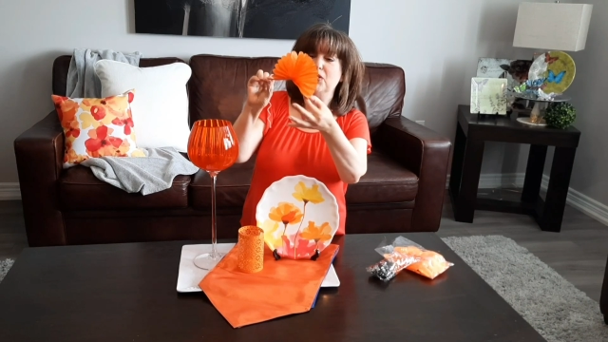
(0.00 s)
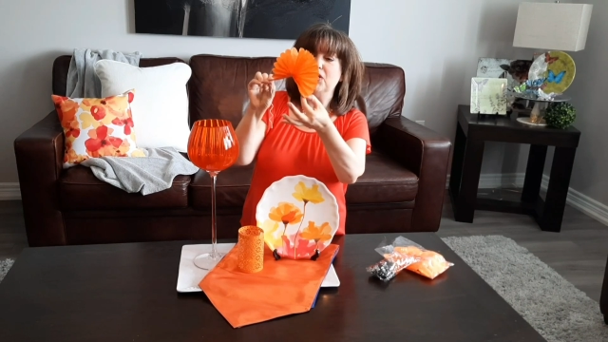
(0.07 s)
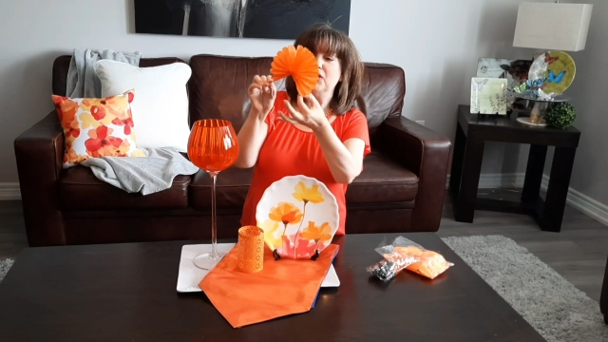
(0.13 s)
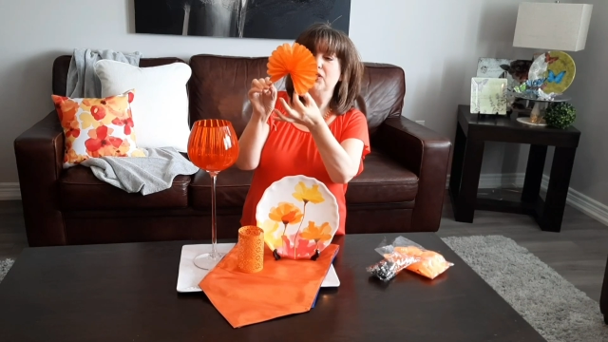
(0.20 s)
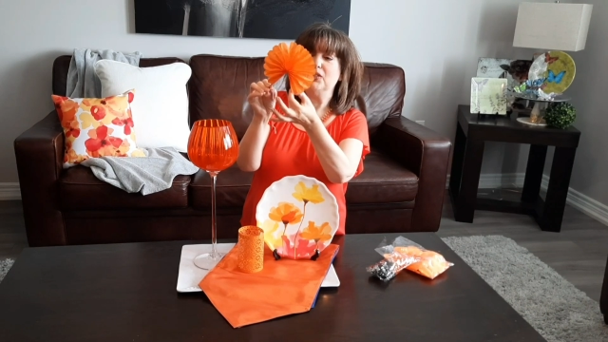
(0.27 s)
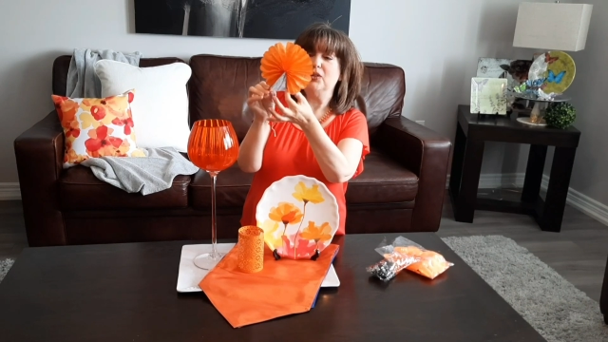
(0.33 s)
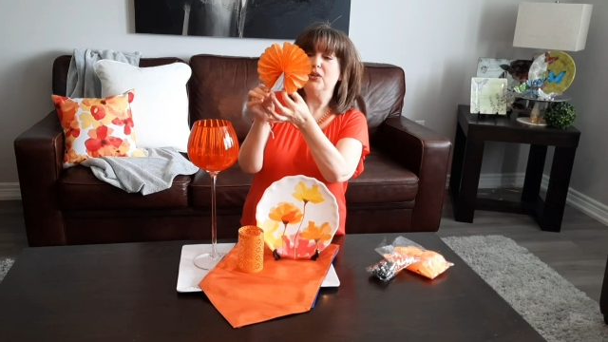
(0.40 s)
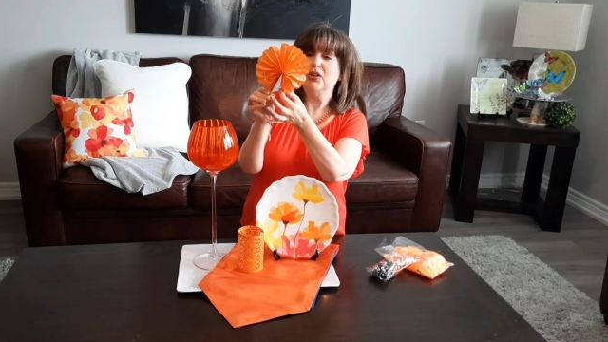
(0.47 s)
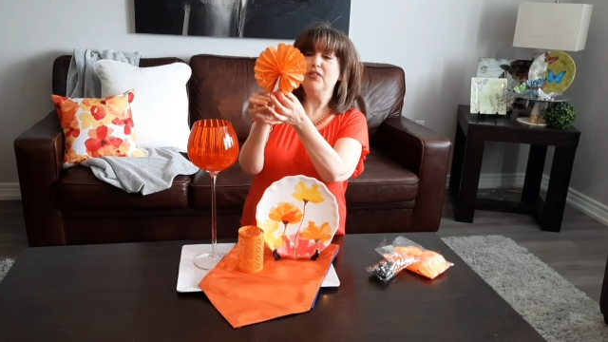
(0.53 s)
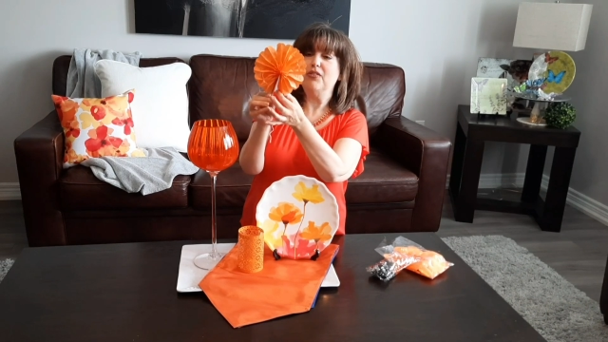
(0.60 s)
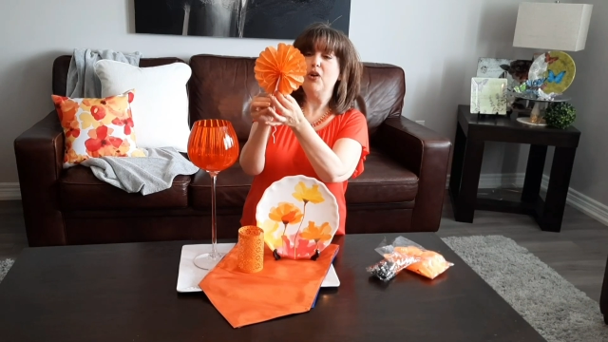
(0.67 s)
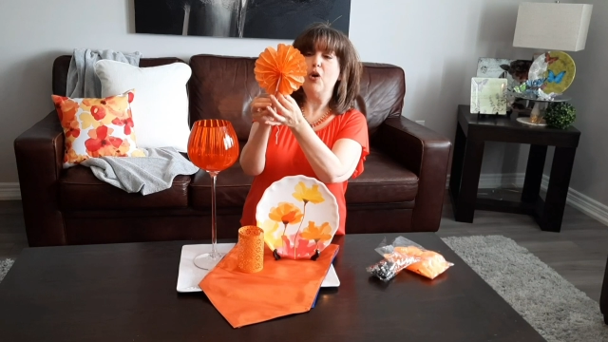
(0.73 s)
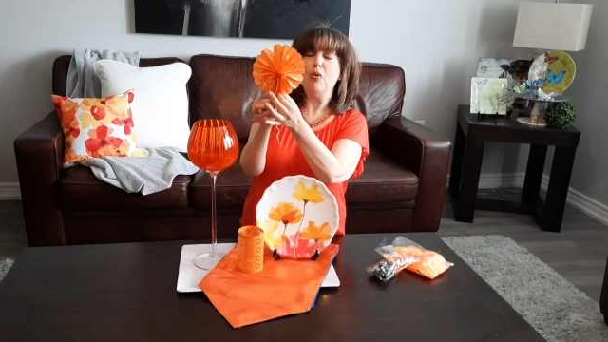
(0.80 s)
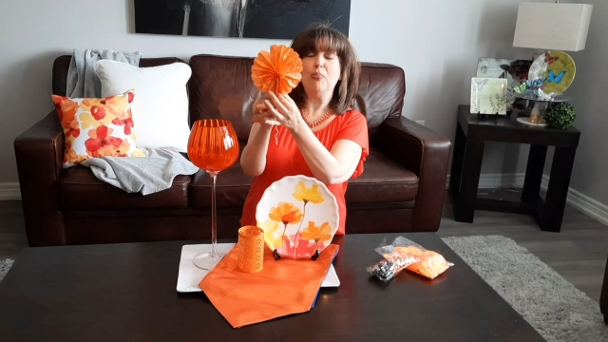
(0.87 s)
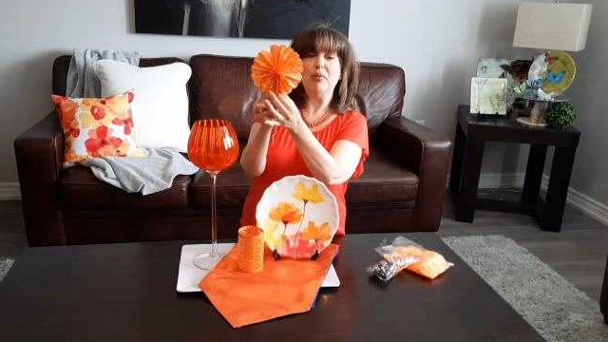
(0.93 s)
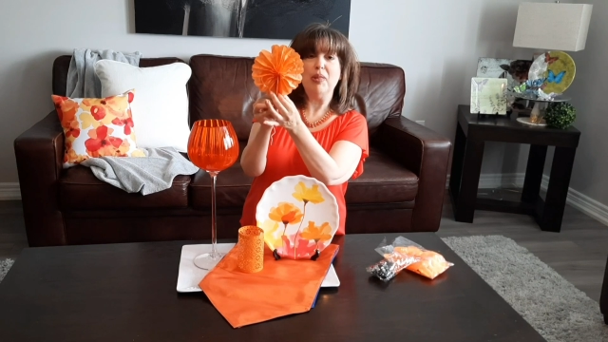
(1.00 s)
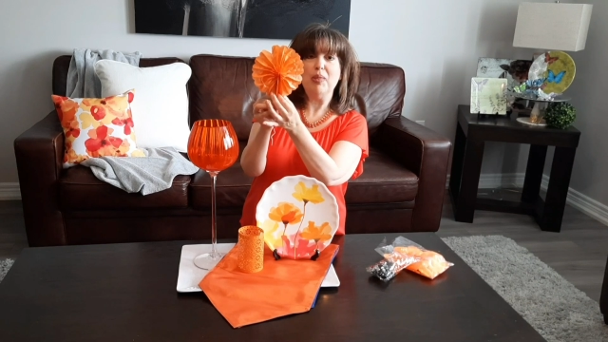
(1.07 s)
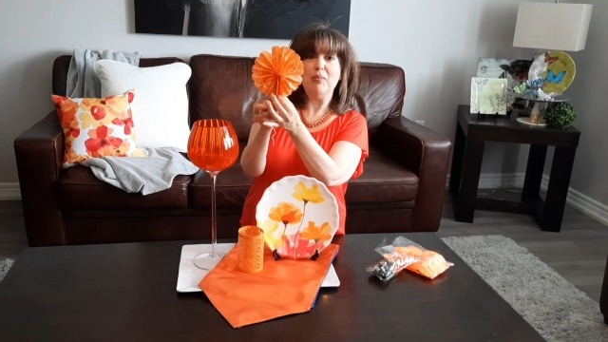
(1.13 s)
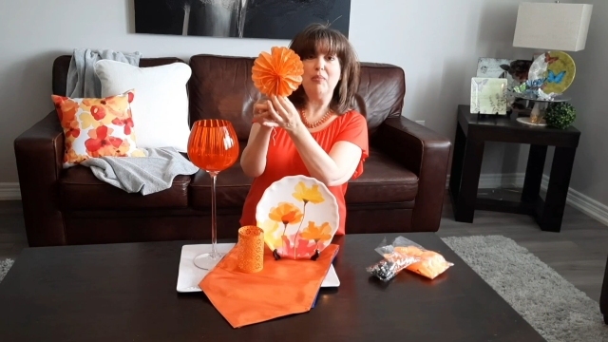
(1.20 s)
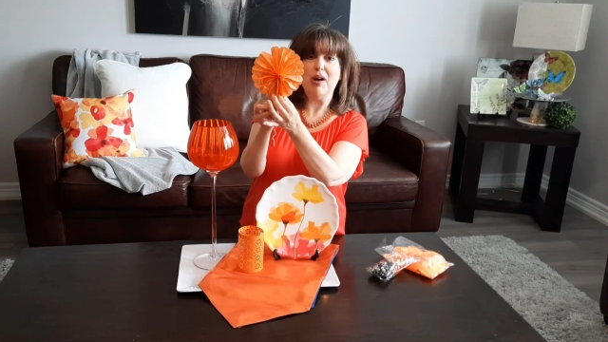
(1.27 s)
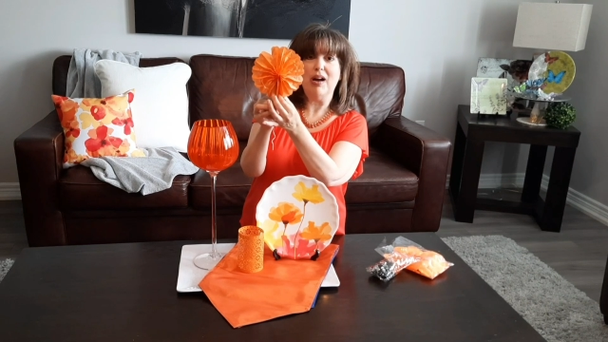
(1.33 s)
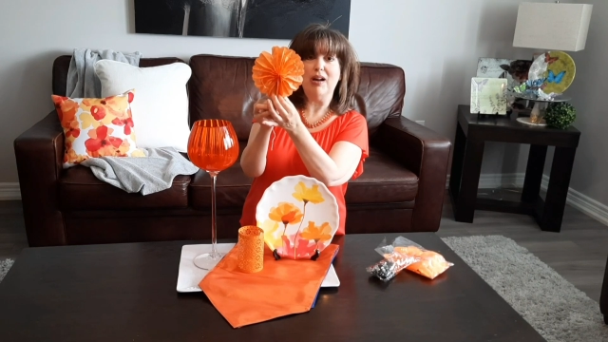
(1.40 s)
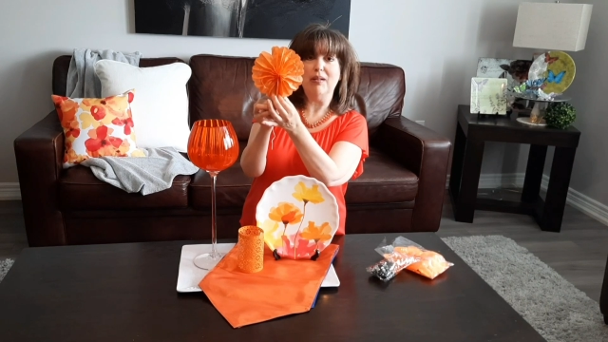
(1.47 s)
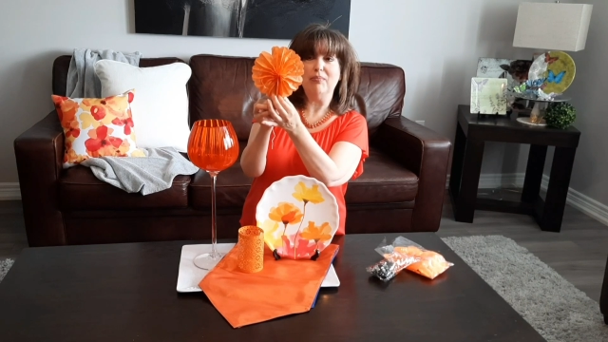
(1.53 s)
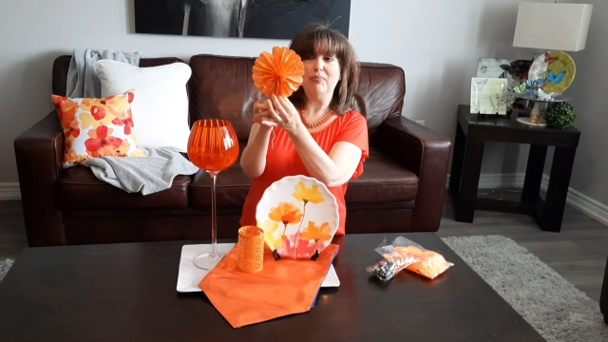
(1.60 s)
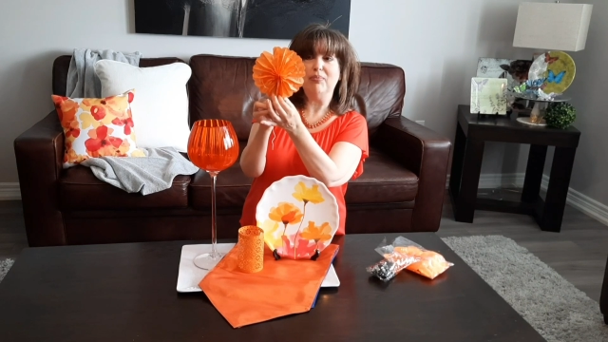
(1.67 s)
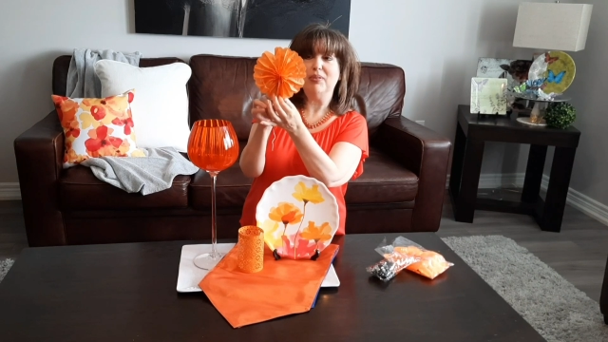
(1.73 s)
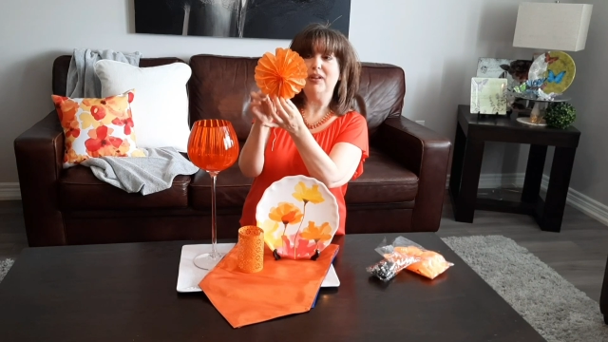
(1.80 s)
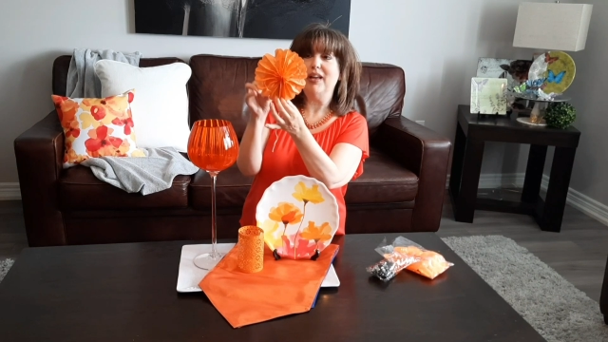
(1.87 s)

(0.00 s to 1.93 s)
just sort of open them up